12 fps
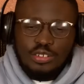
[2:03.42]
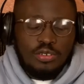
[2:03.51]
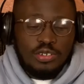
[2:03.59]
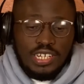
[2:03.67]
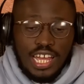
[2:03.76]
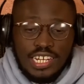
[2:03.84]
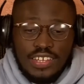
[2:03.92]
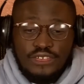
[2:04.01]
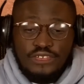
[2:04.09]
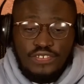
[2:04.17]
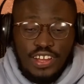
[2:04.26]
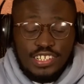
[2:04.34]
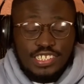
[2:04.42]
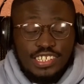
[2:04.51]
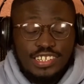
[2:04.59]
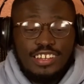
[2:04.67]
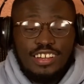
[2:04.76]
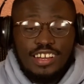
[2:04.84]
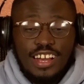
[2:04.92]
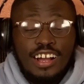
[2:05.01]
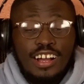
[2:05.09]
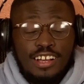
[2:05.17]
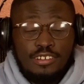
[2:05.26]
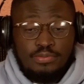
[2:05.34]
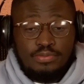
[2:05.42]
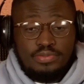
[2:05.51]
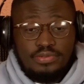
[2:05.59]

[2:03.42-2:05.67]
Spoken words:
Yo, nah, they fucked it up.